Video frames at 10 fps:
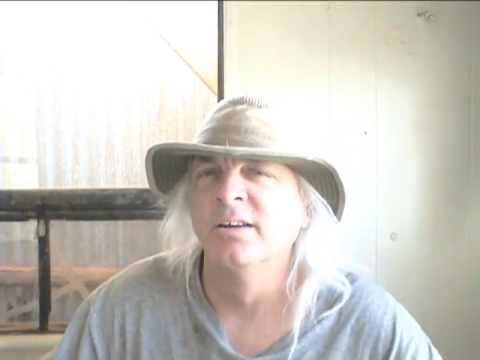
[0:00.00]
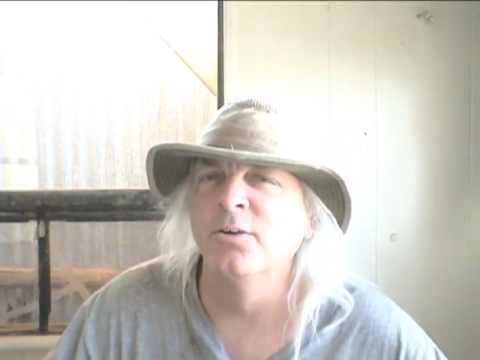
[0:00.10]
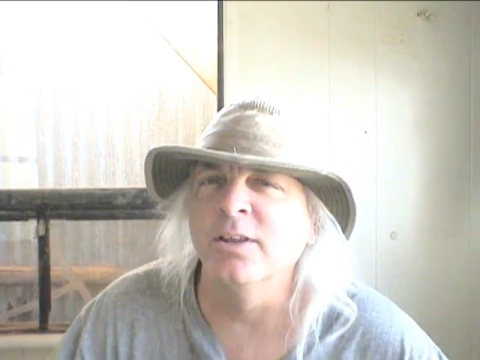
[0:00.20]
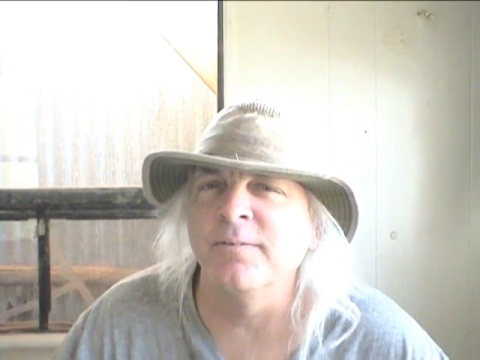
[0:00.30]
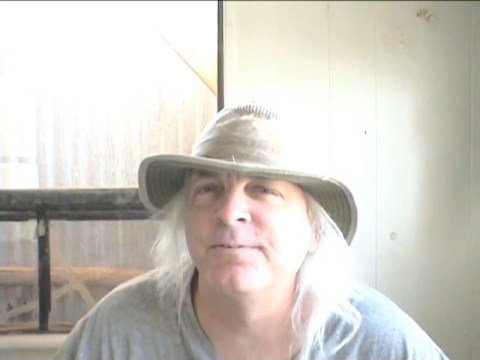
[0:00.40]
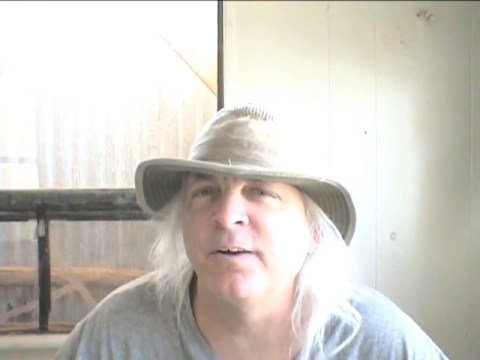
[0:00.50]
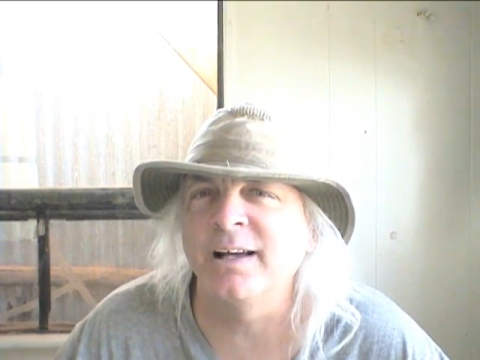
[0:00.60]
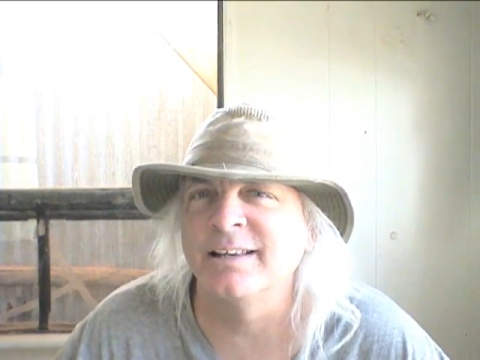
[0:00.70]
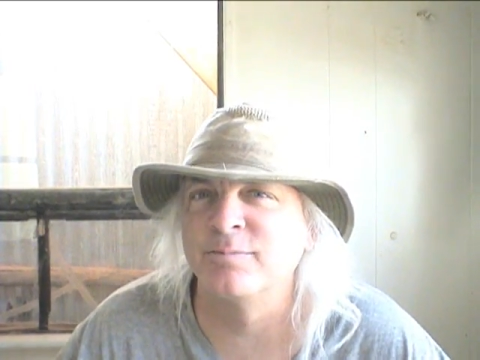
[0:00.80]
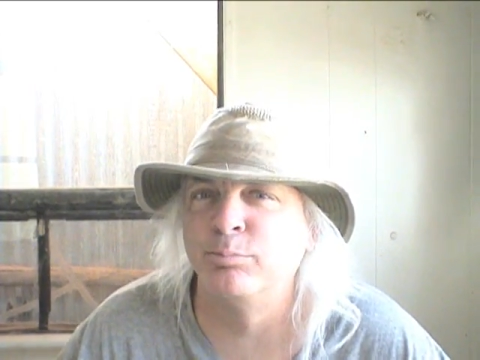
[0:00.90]
who the
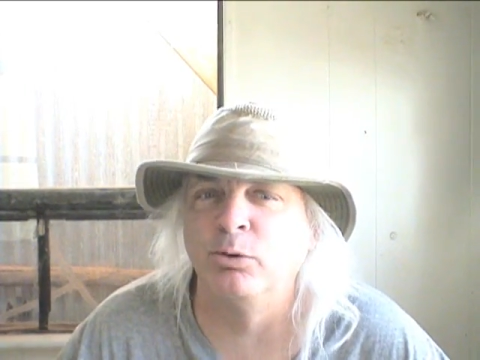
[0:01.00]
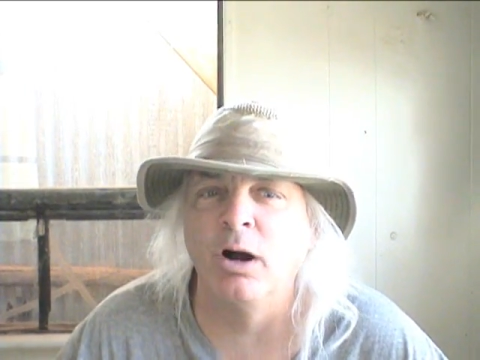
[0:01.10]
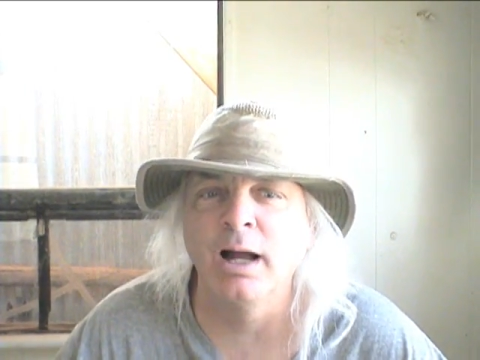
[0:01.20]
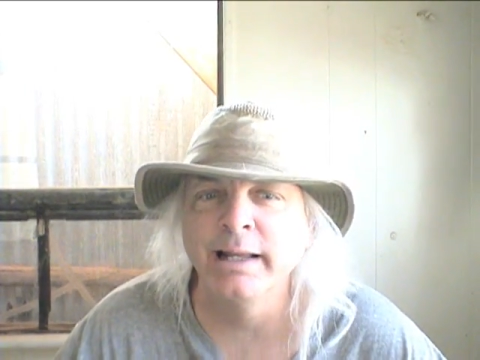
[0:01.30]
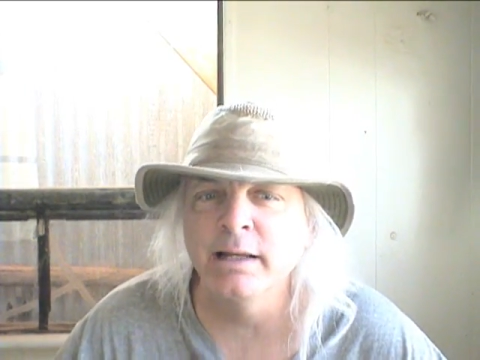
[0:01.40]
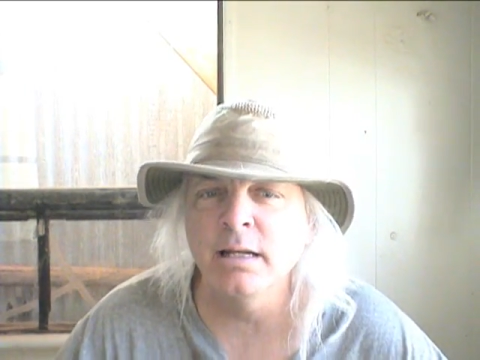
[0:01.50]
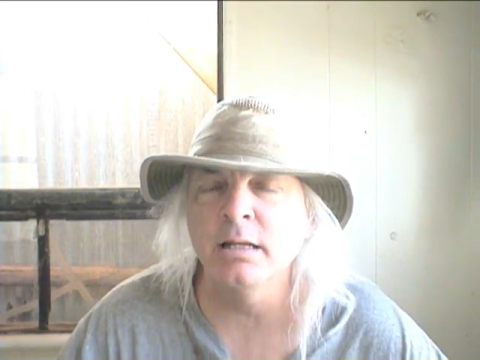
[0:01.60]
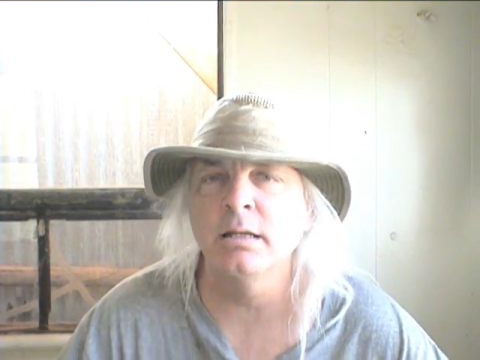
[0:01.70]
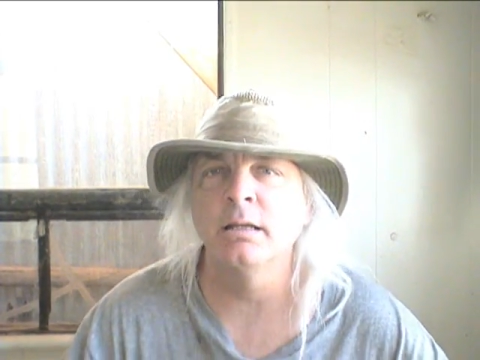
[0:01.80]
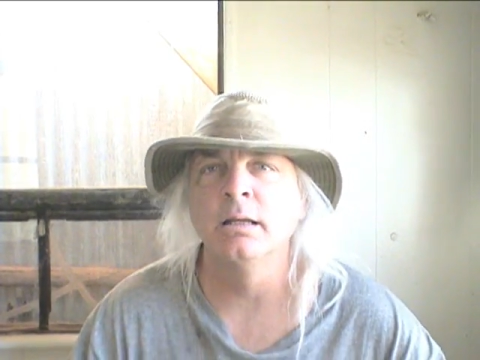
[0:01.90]
fuck is
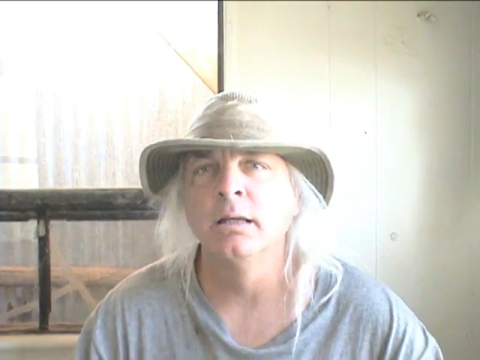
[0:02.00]
Brian?